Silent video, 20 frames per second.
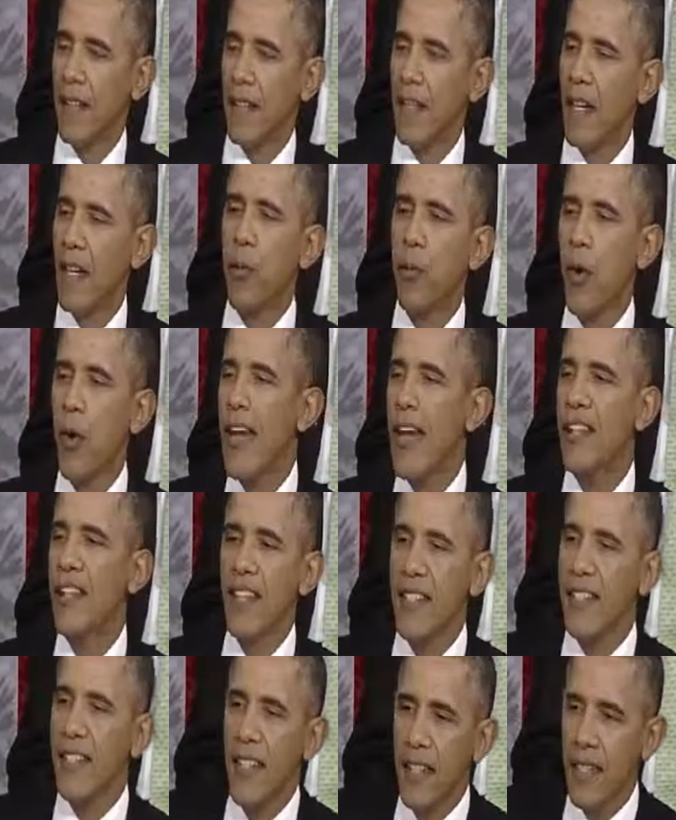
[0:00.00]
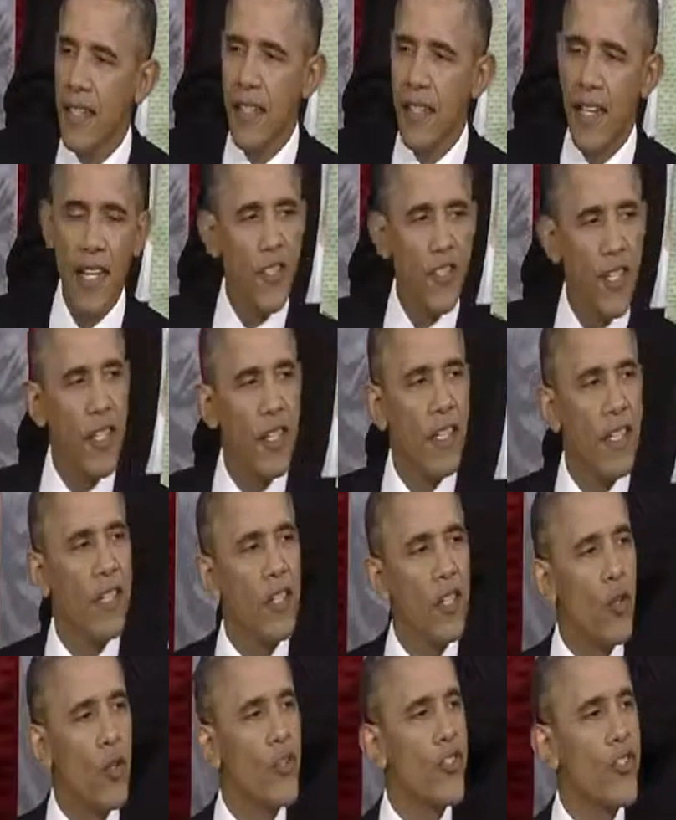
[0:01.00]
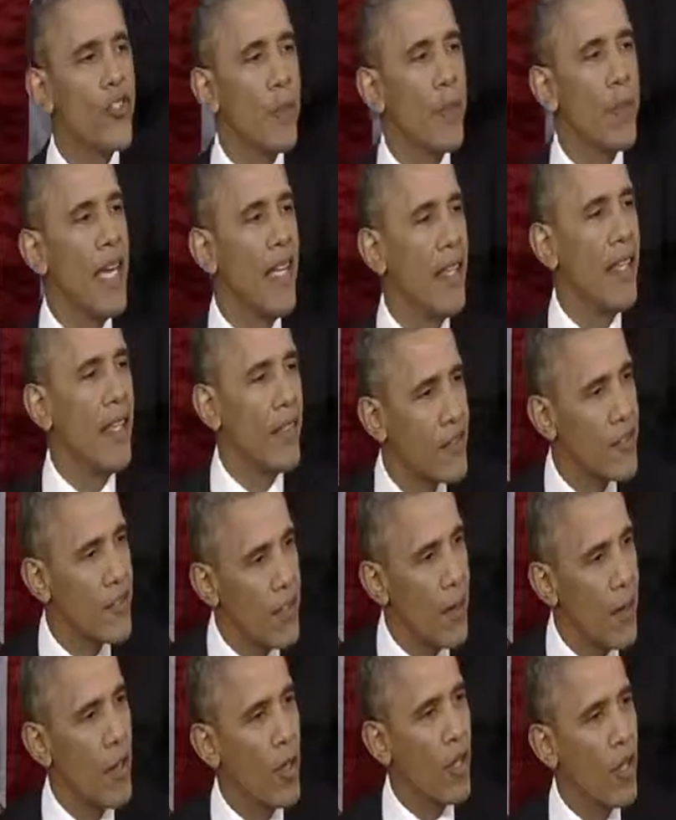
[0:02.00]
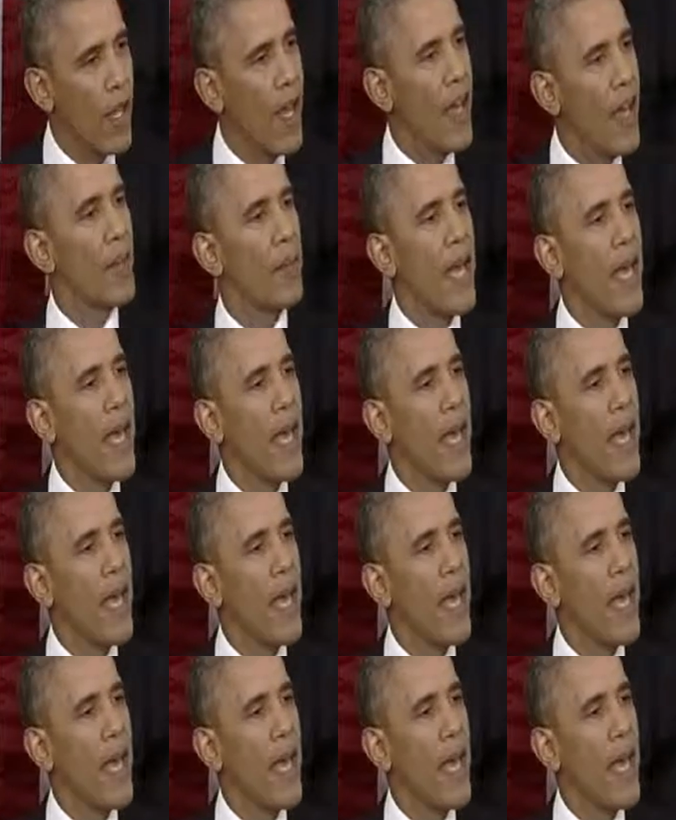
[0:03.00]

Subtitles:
A pre-existing condition used to mean that someone like a man